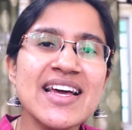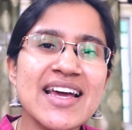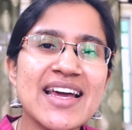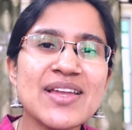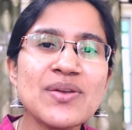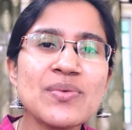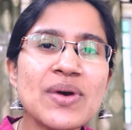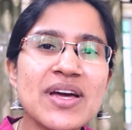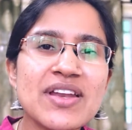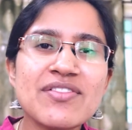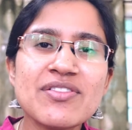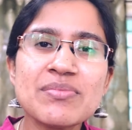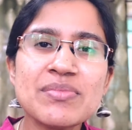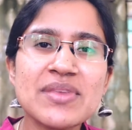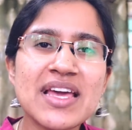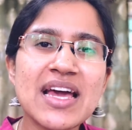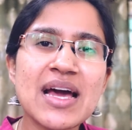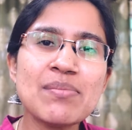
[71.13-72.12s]
It went from
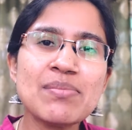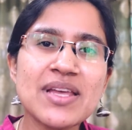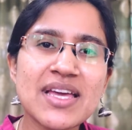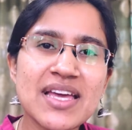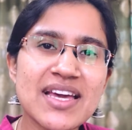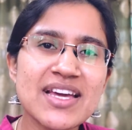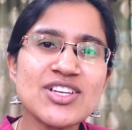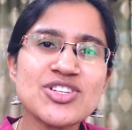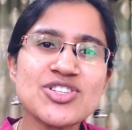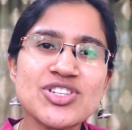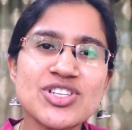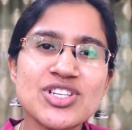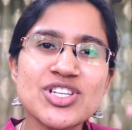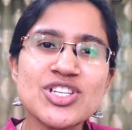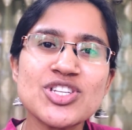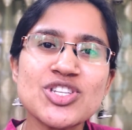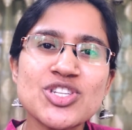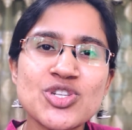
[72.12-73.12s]
the
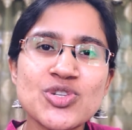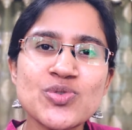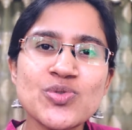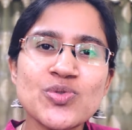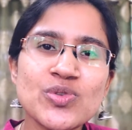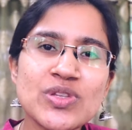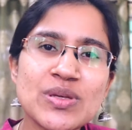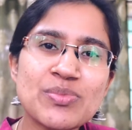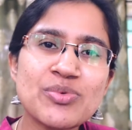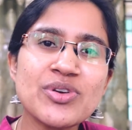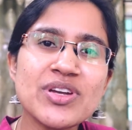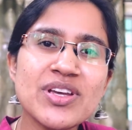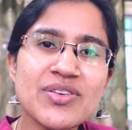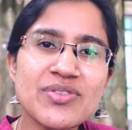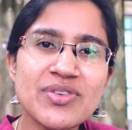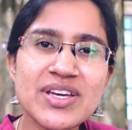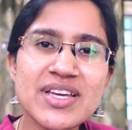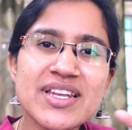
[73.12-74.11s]
application to the
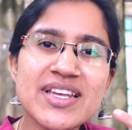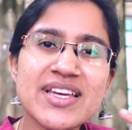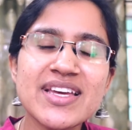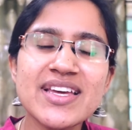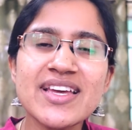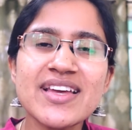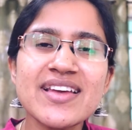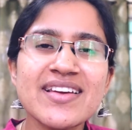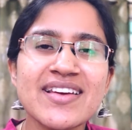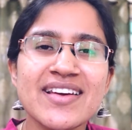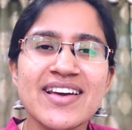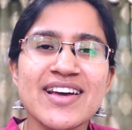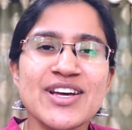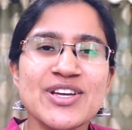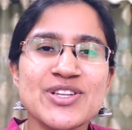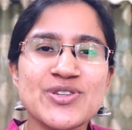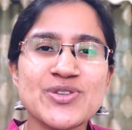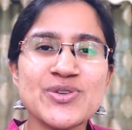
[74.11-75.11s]
pre-reading
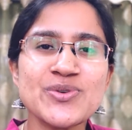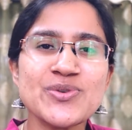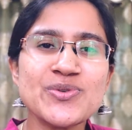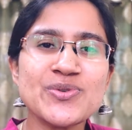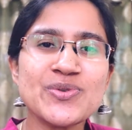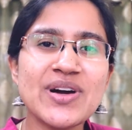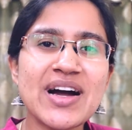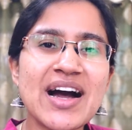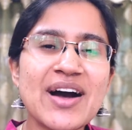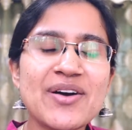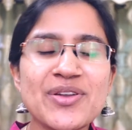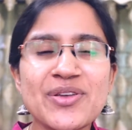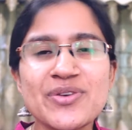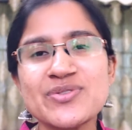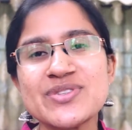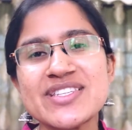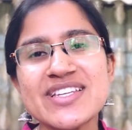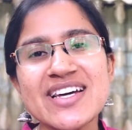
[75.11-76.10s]
to how do
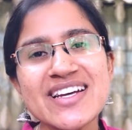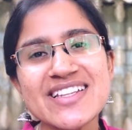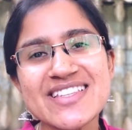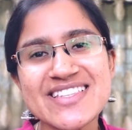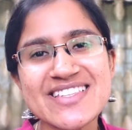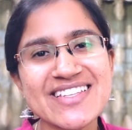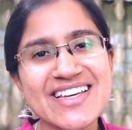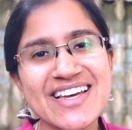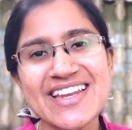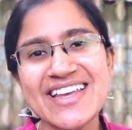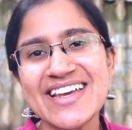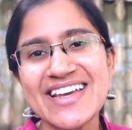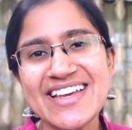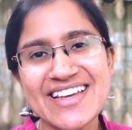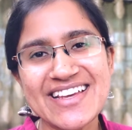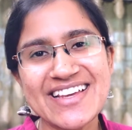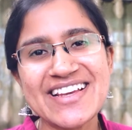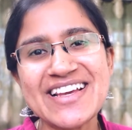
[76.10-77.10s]
you start
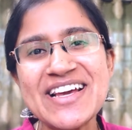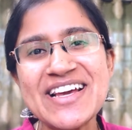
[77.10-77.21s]
studying,